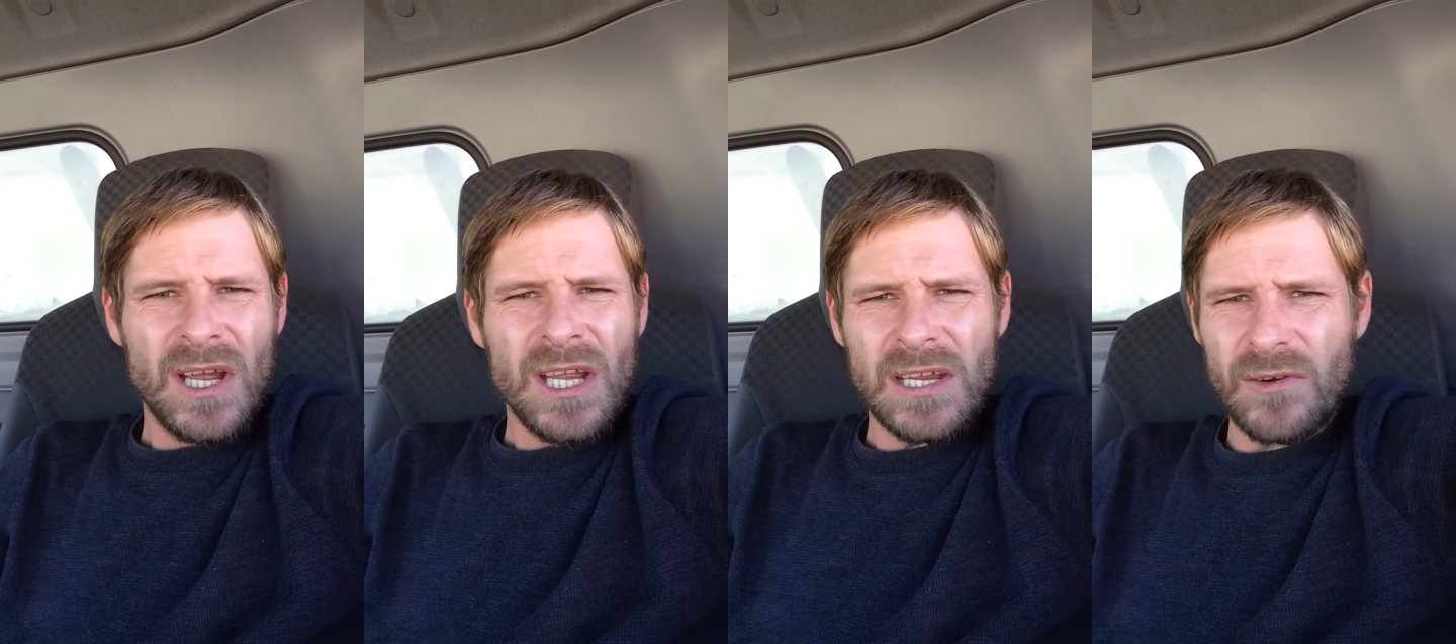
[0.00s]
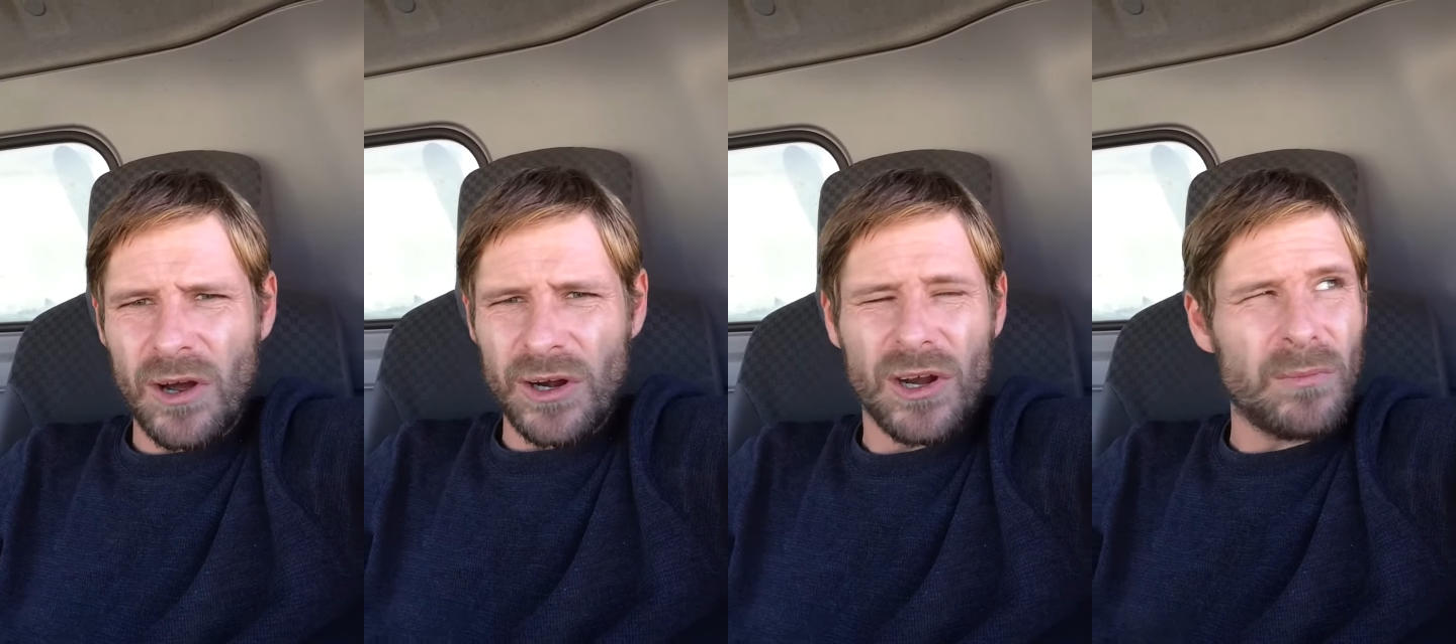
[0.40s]
You've got
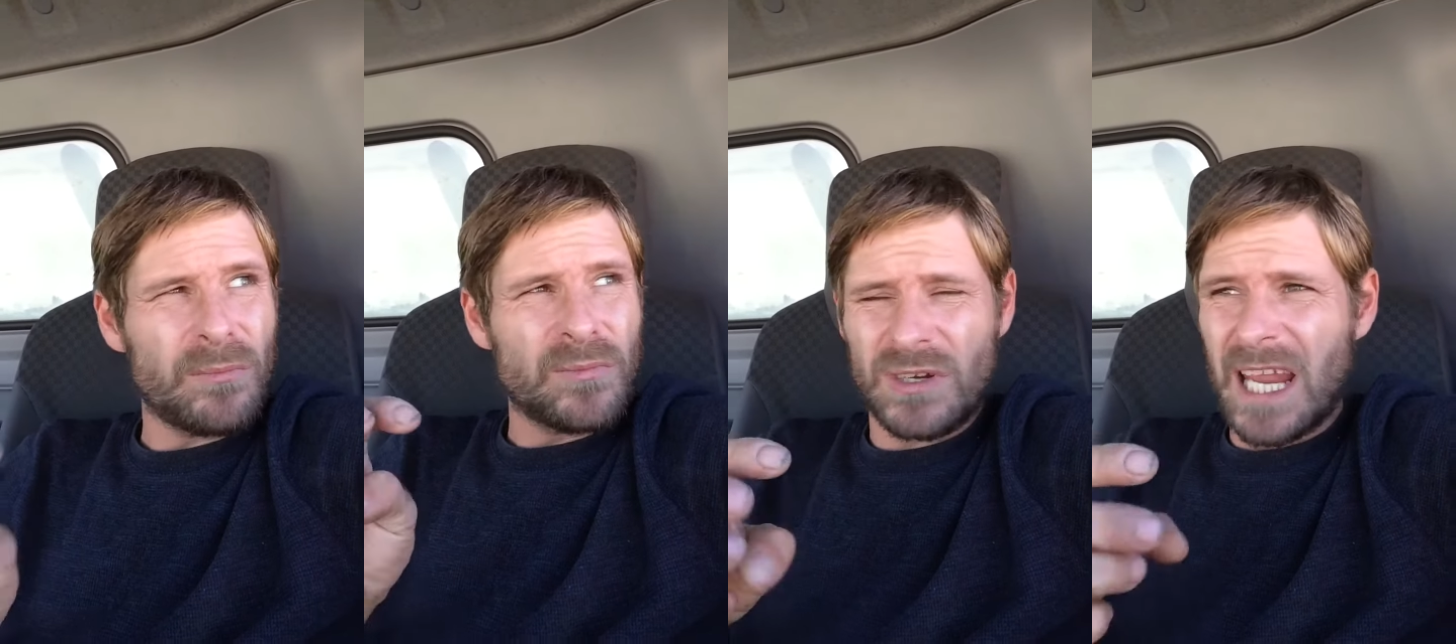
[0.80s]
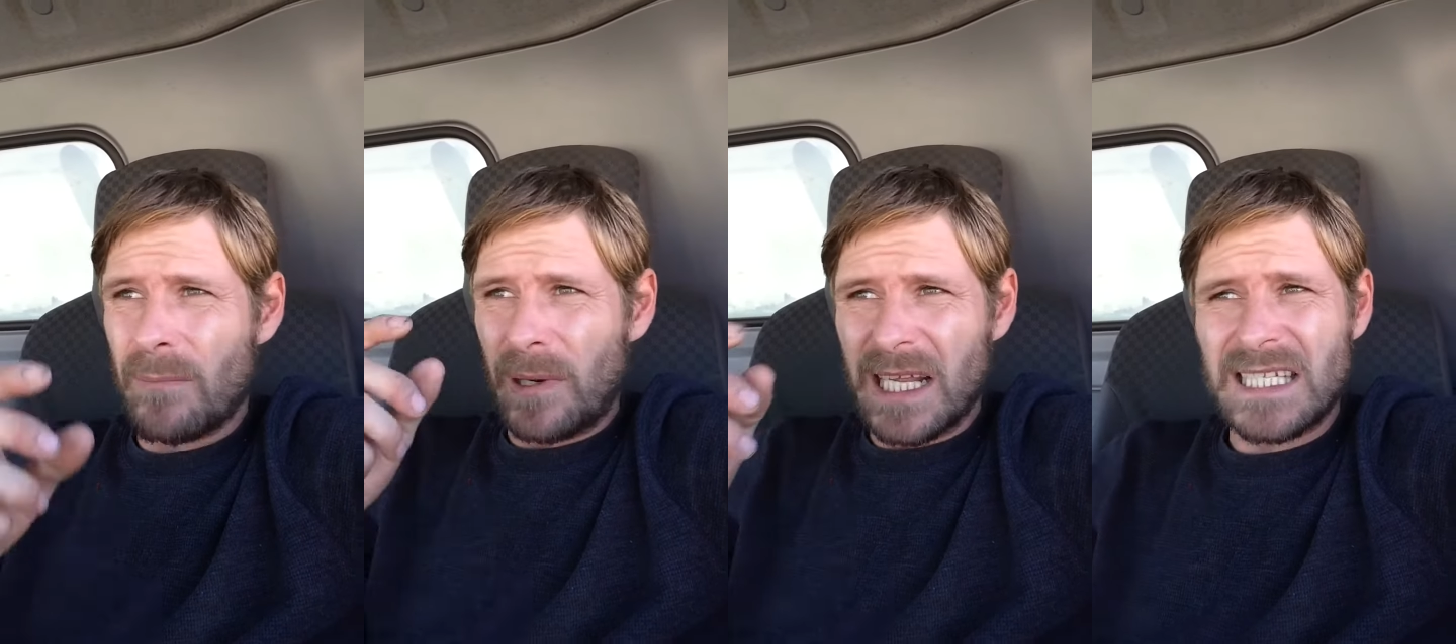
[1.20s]
to get
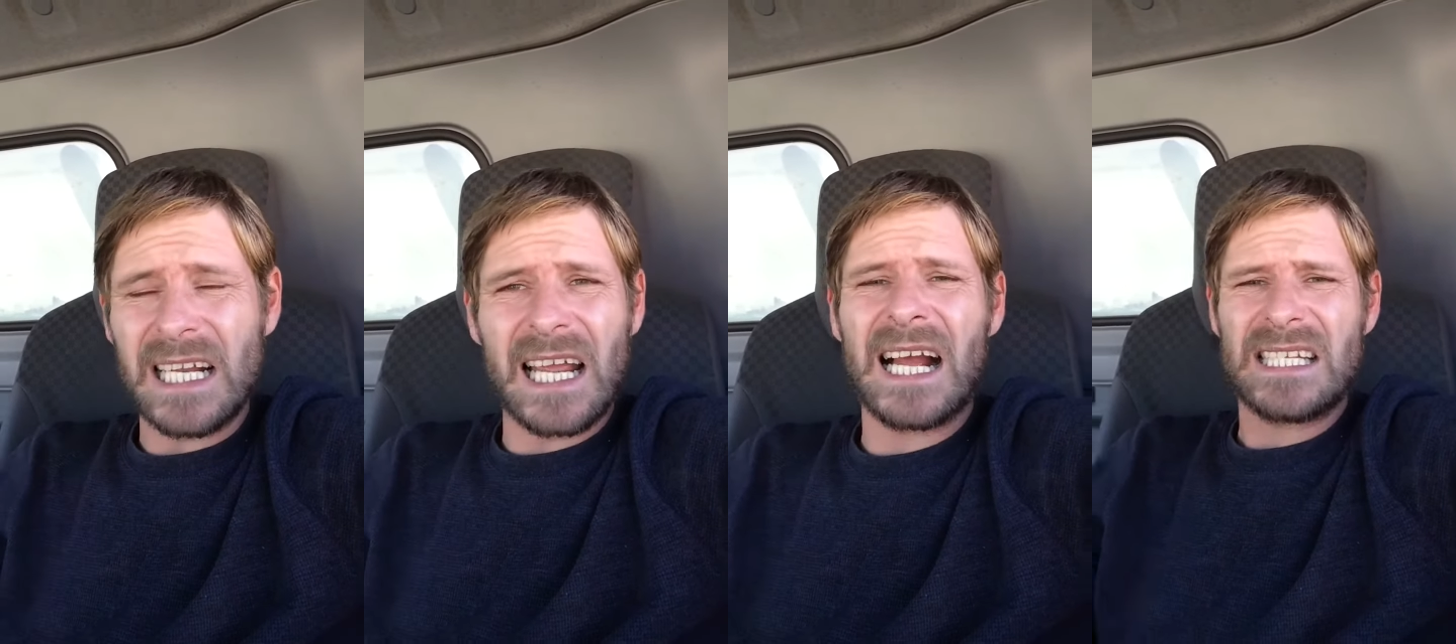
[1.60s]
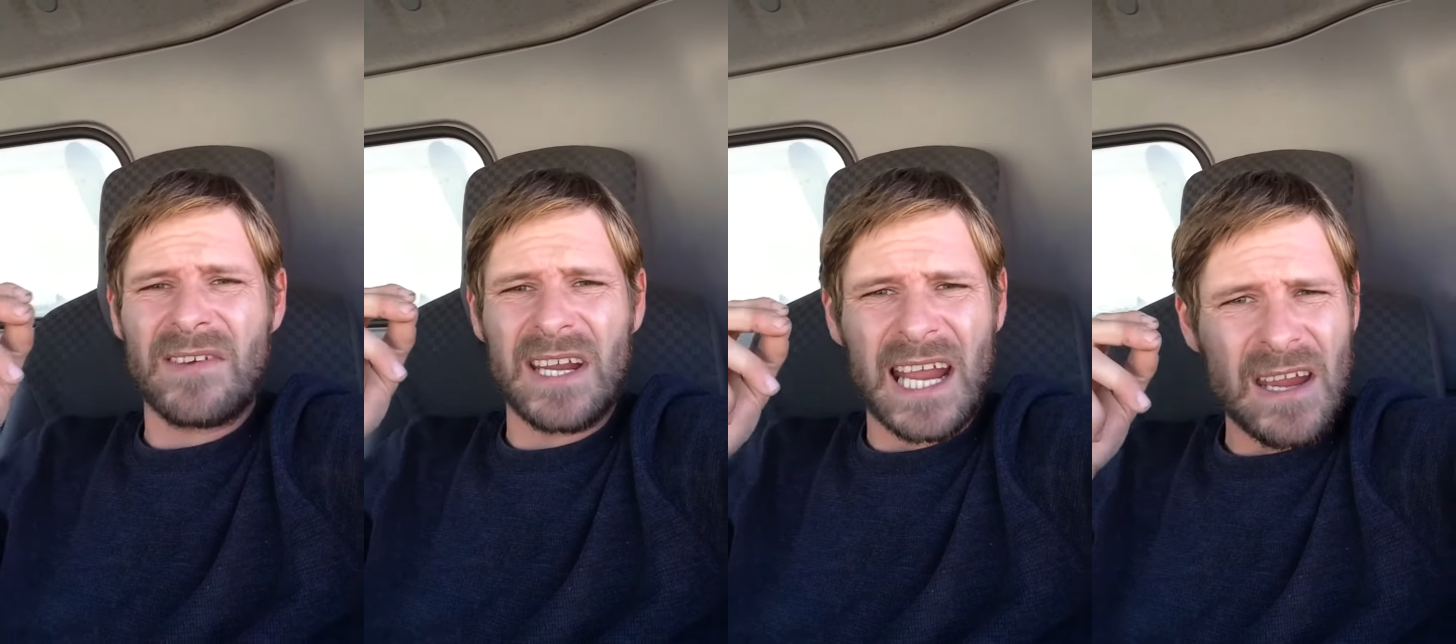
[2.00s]
politically active
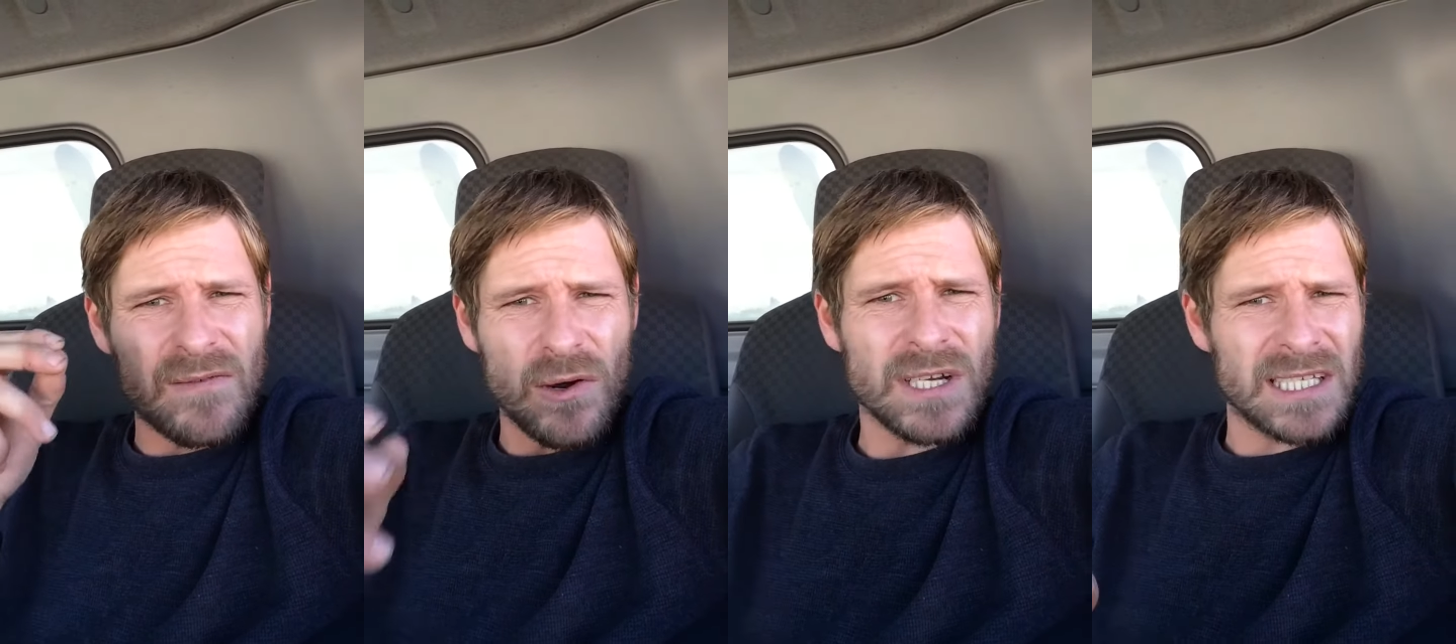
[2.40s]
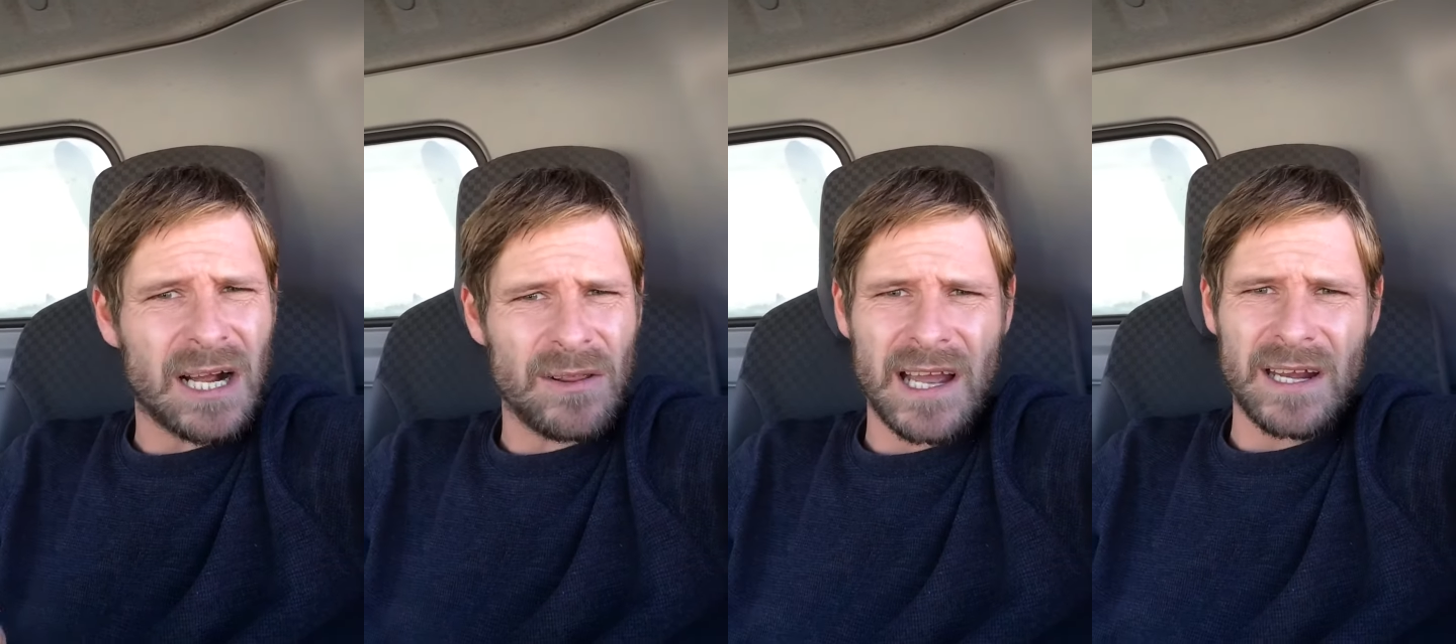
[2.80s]
and get your voice
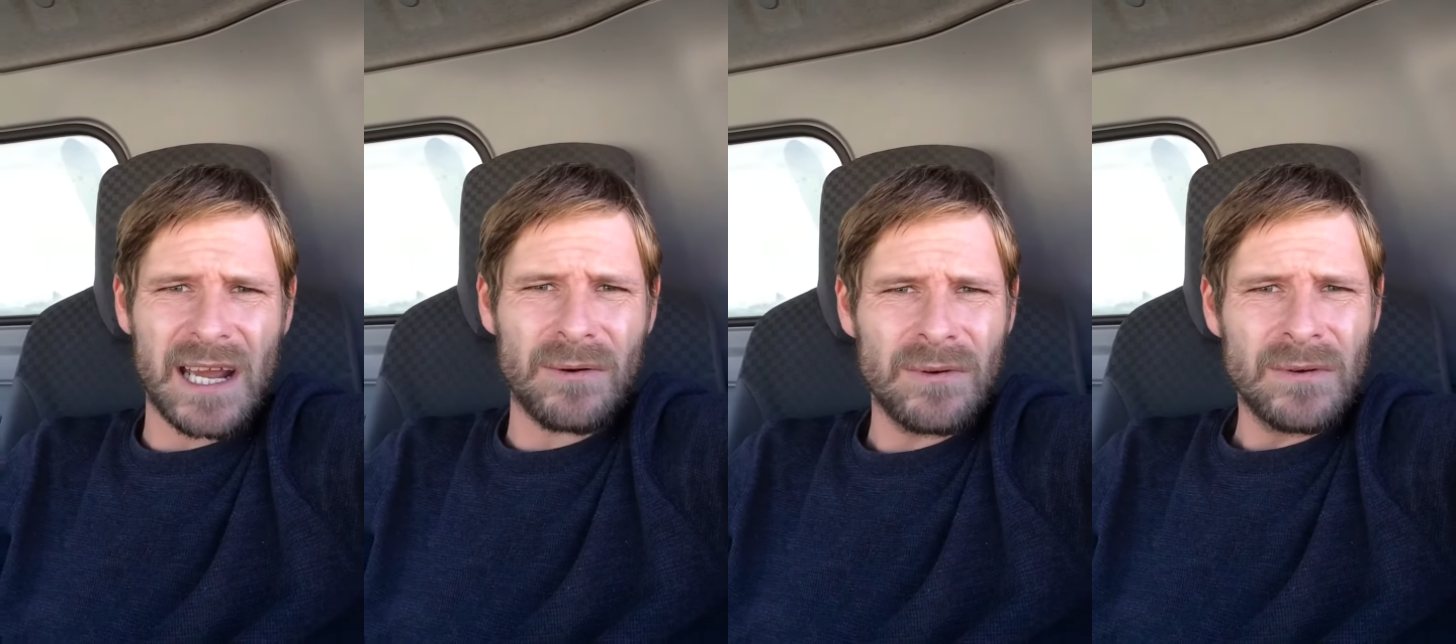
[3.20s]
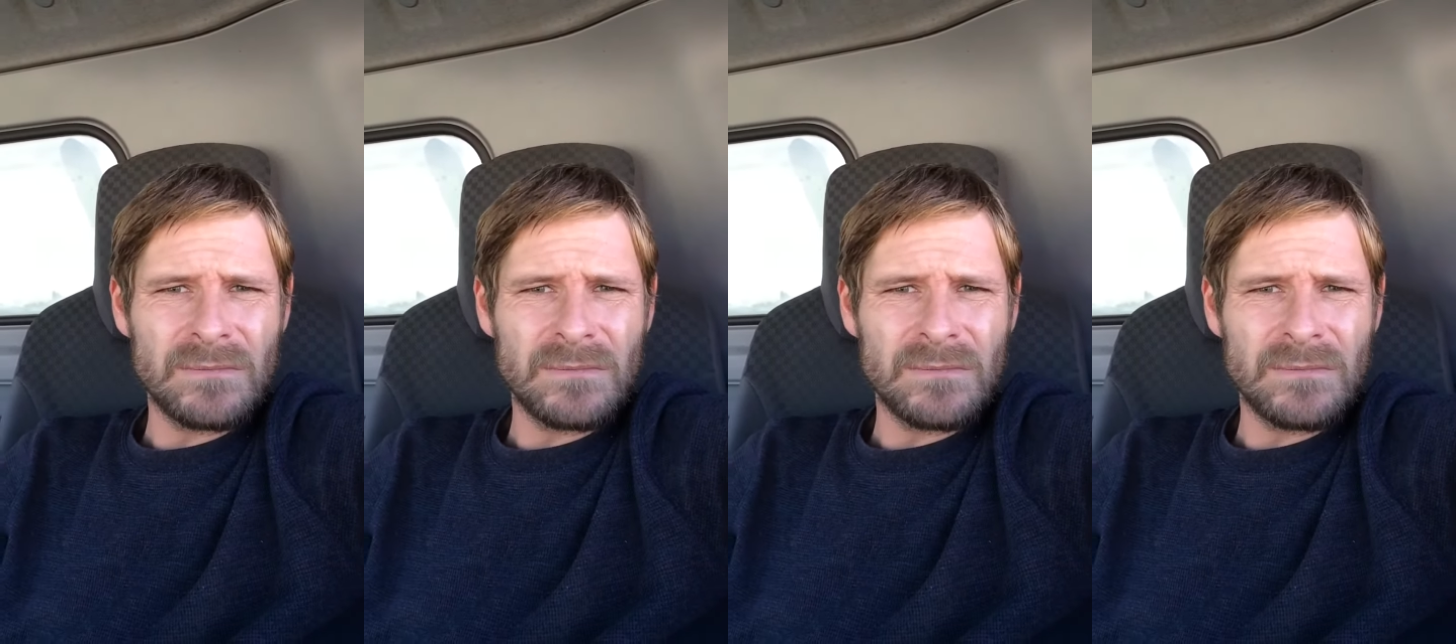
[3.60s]
out there now.